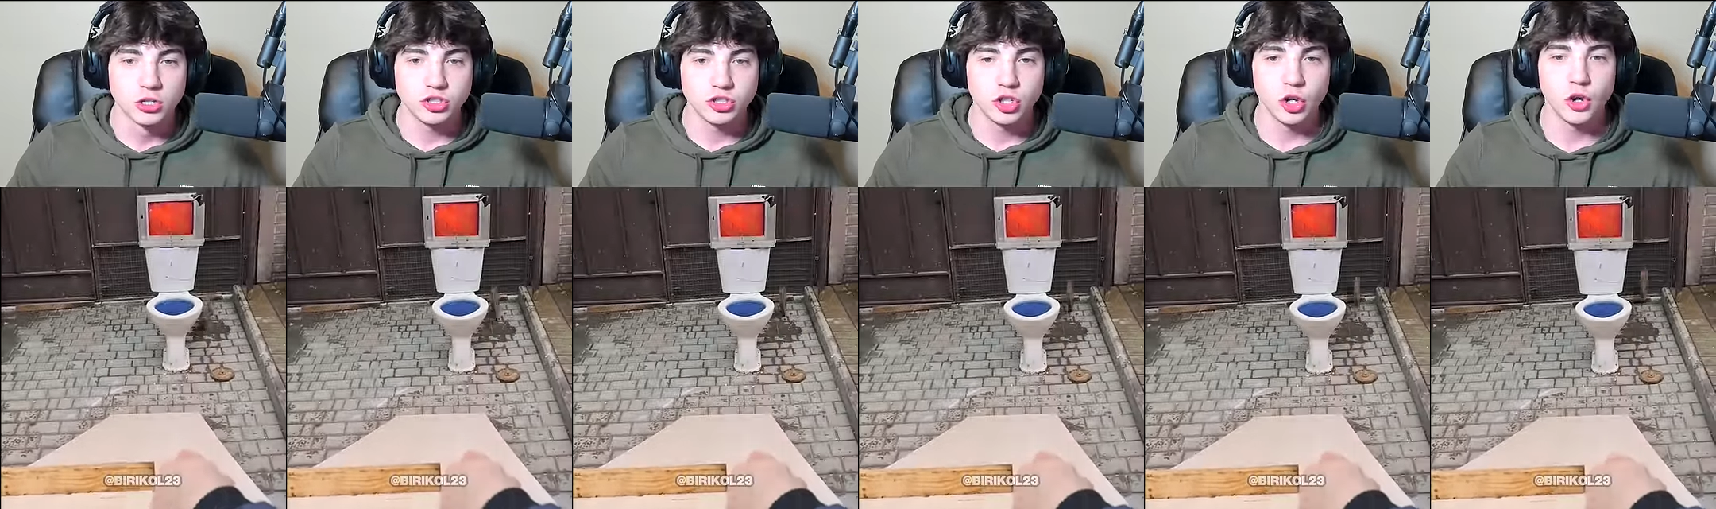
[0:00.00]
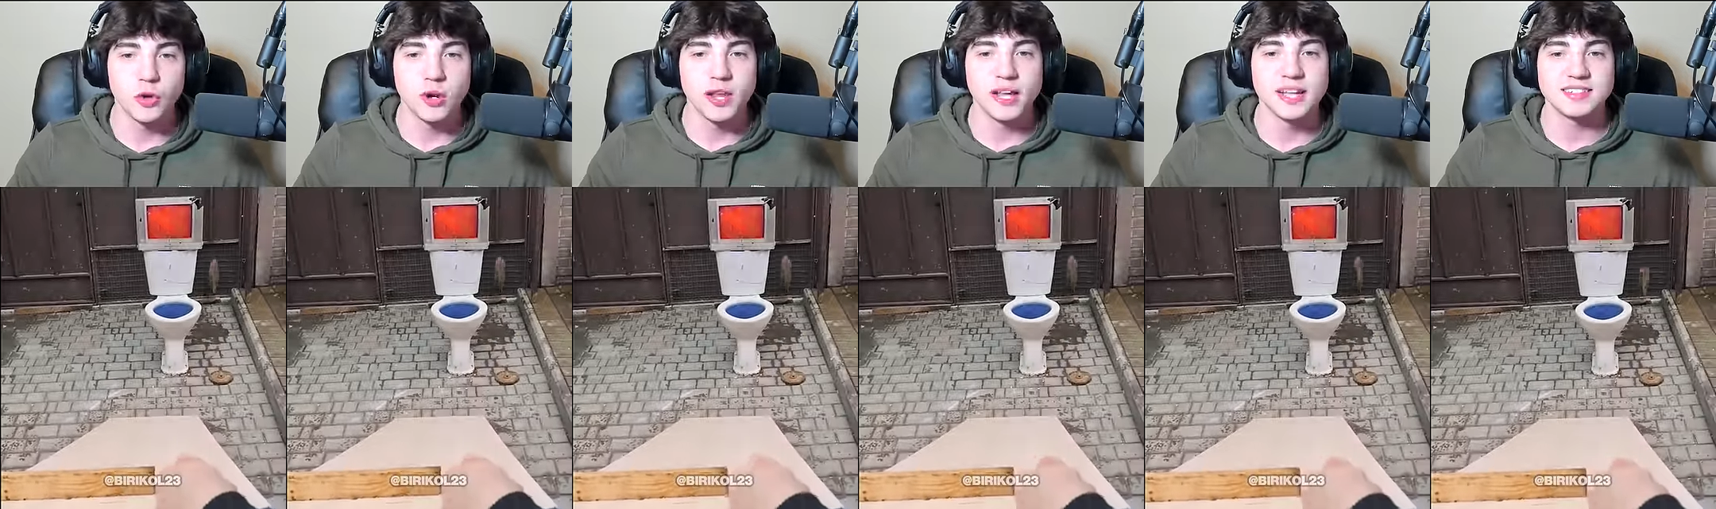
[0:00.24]

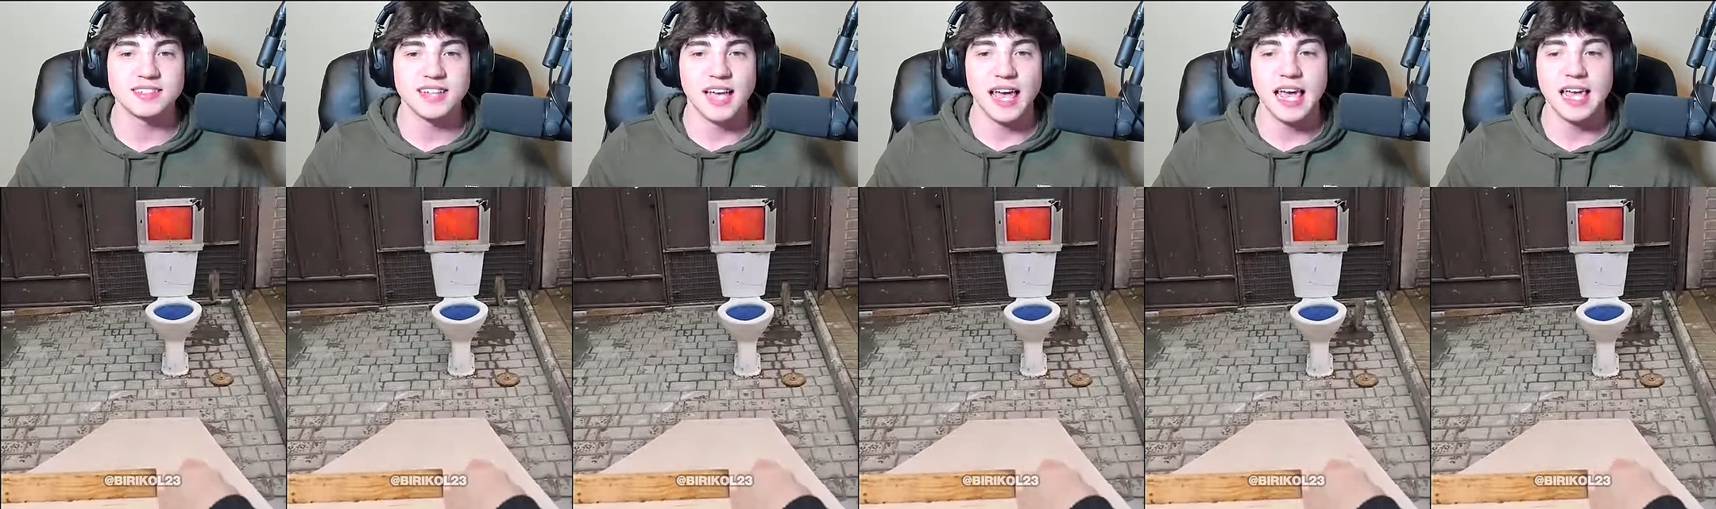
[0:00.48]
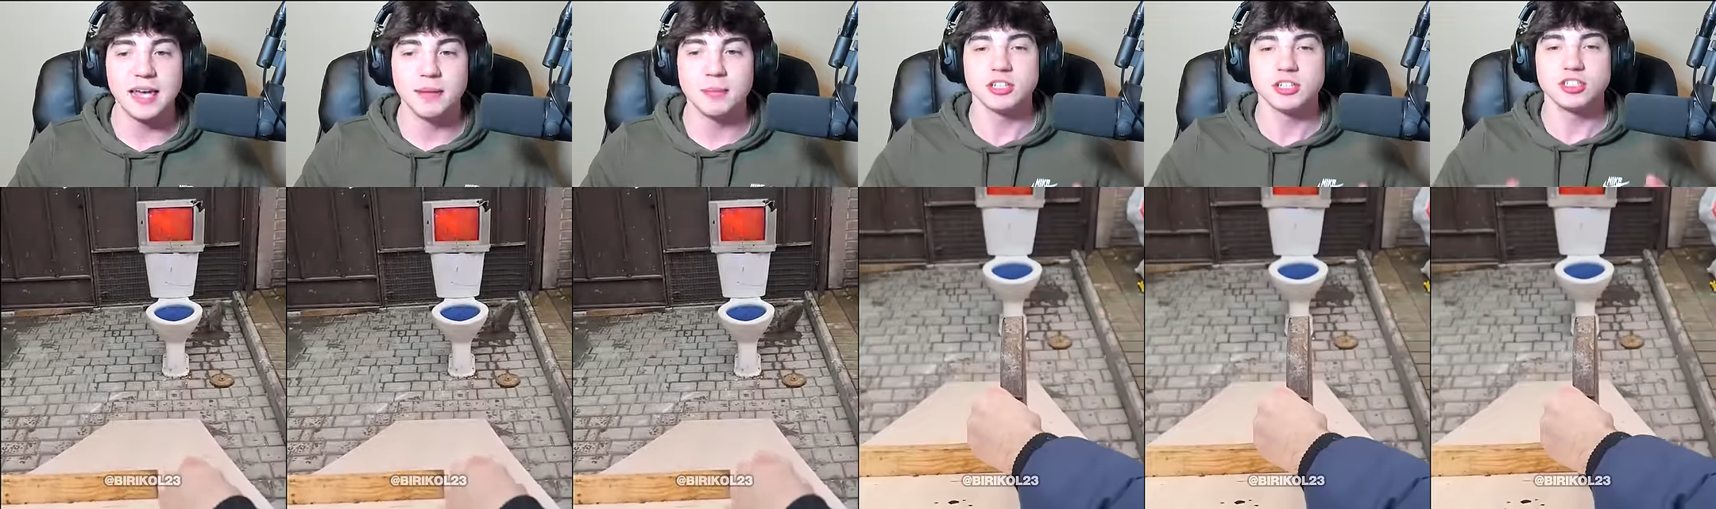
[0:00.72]
Dude, his
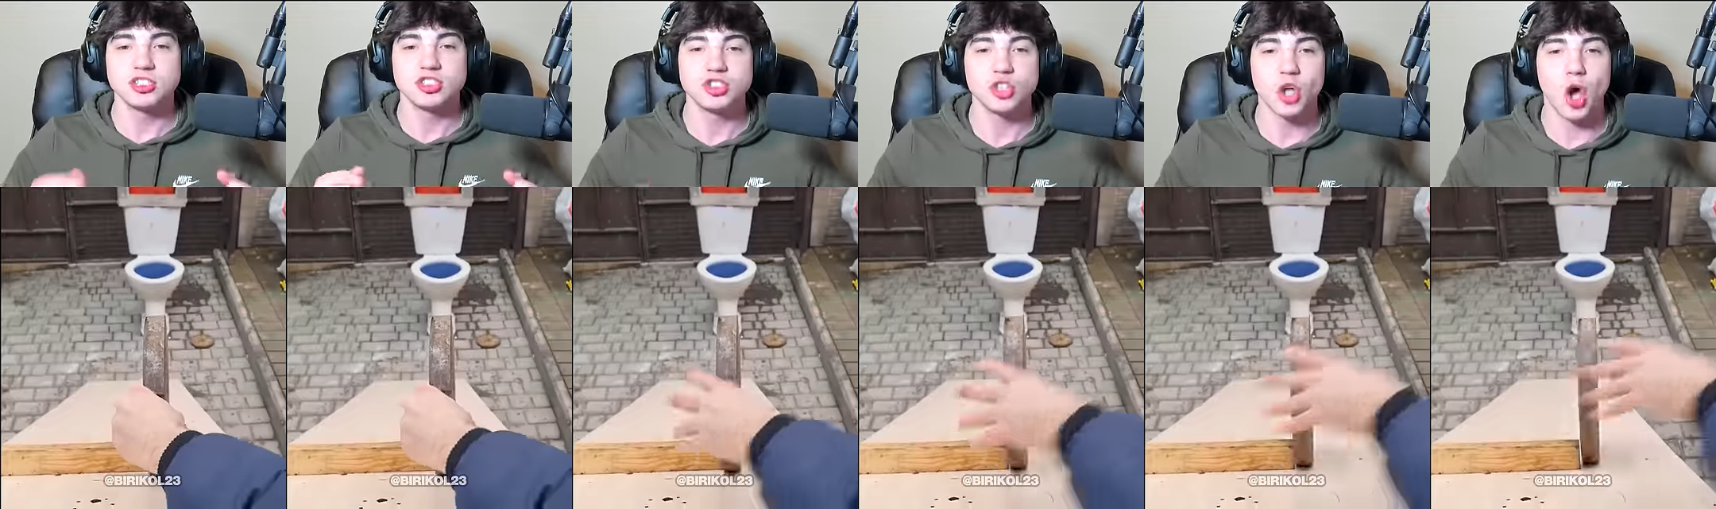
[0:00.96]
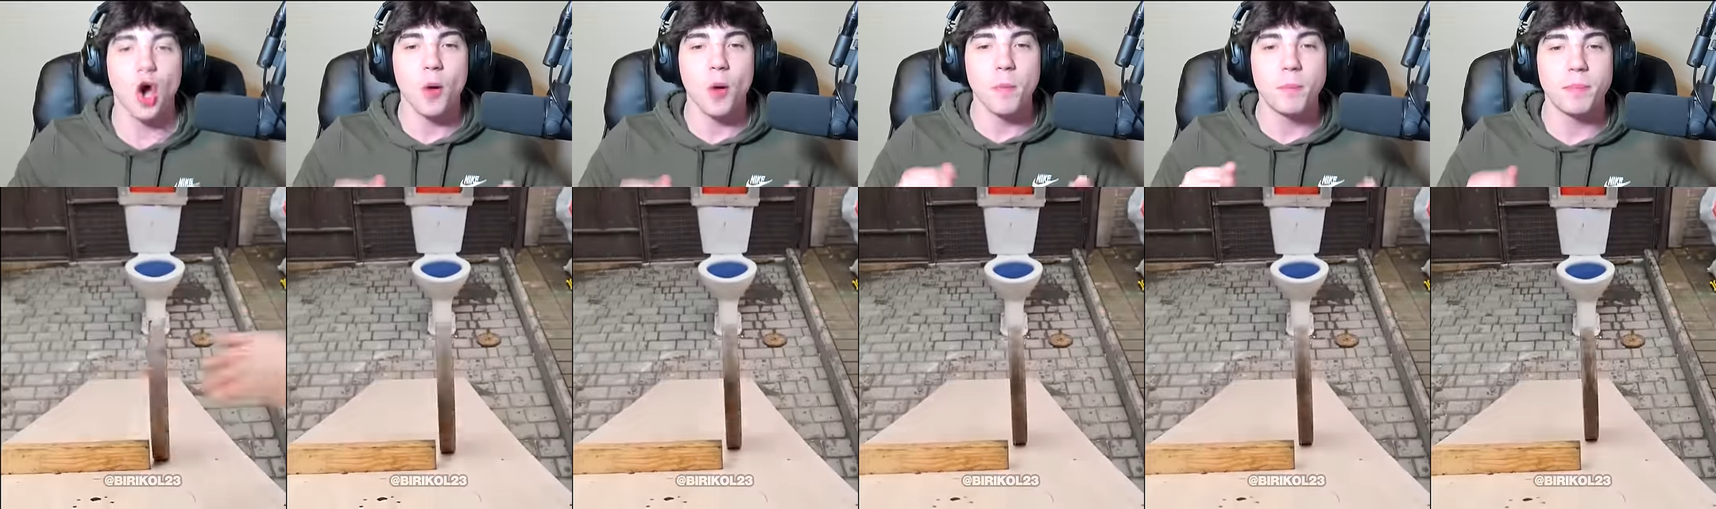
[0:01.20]
aim is
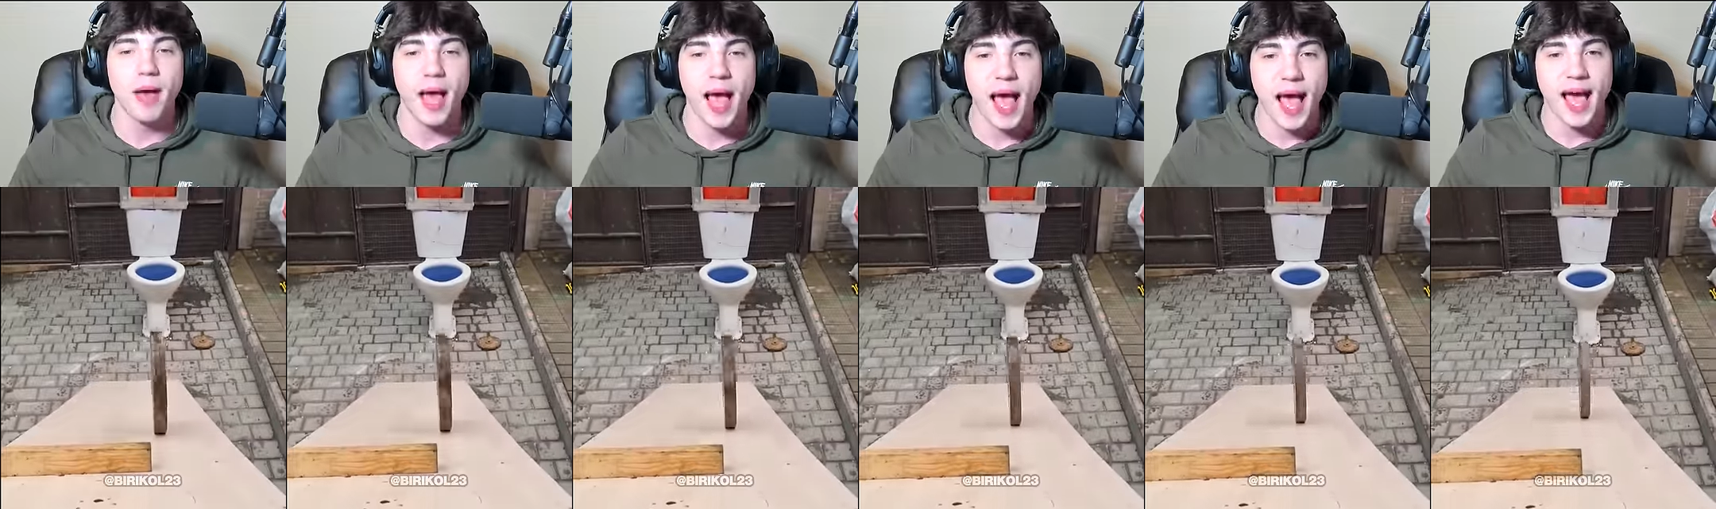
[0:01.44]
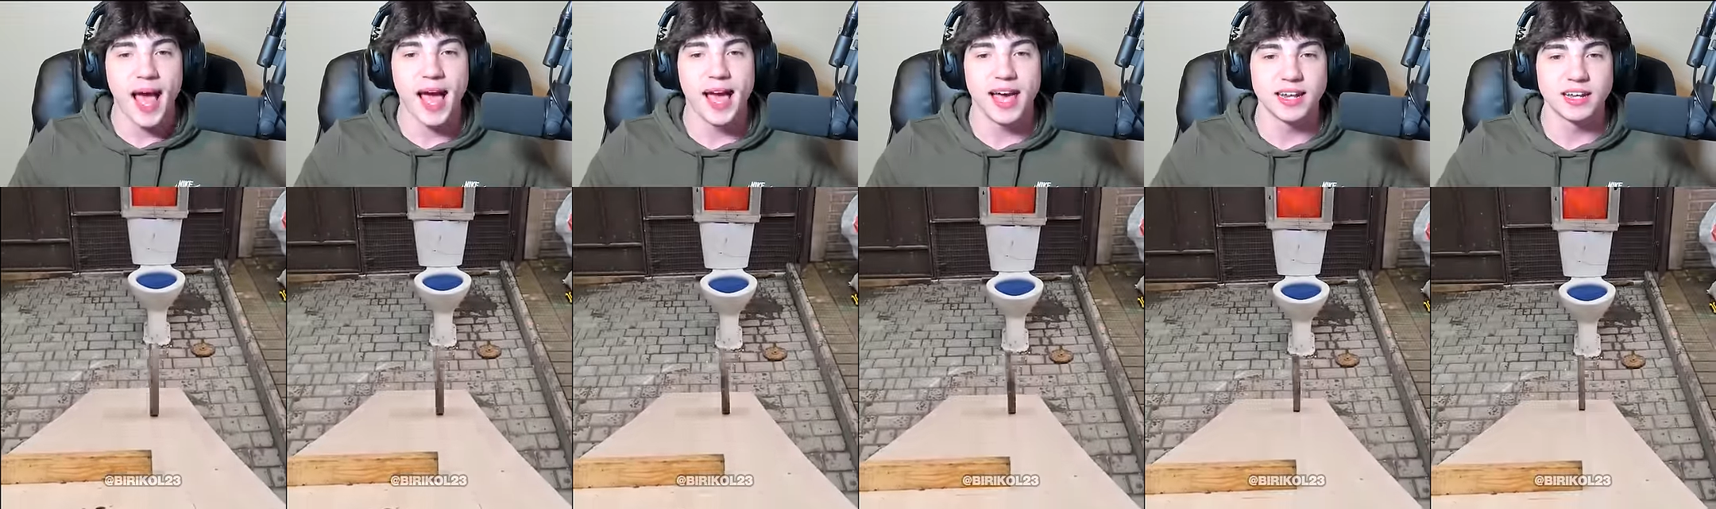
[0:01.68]
so
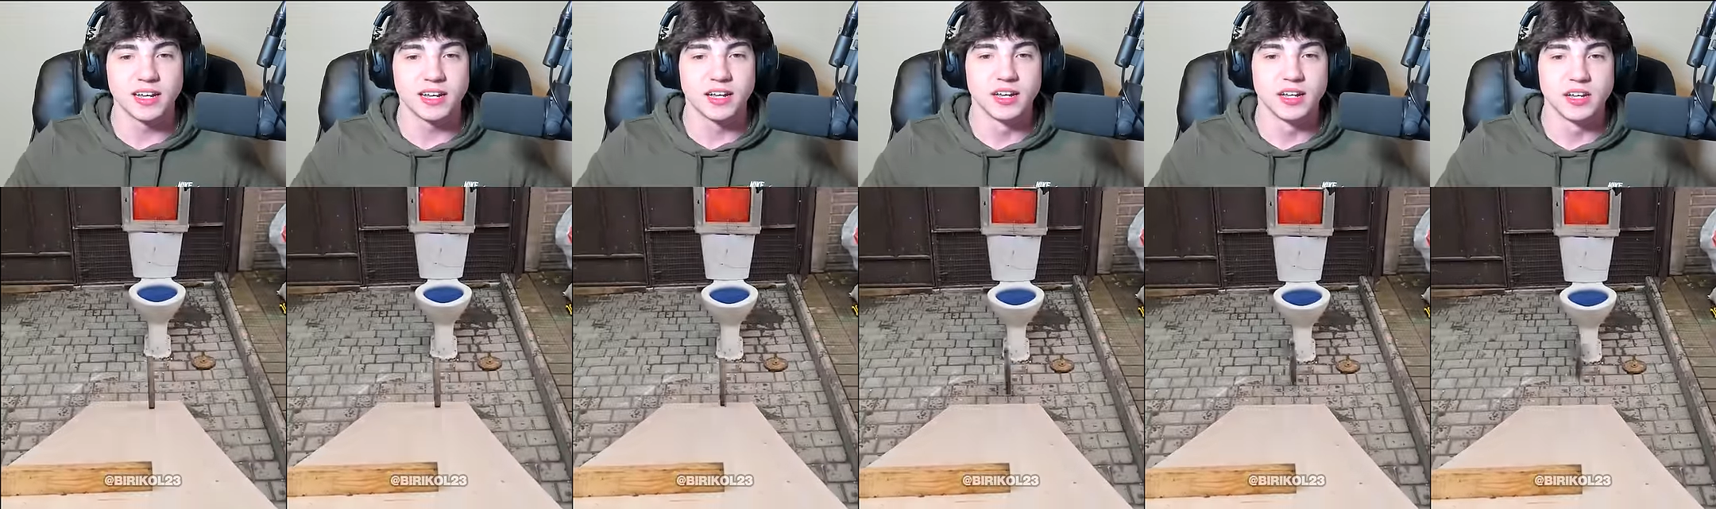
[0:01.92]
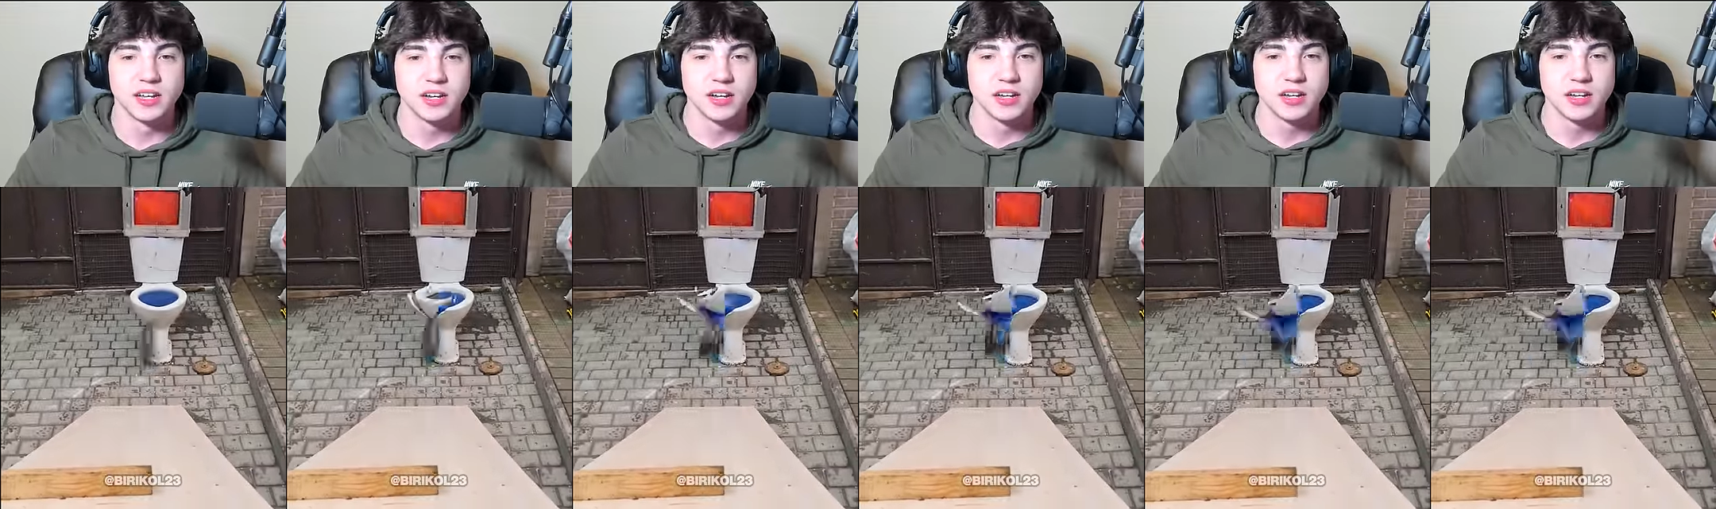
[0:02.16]
bad.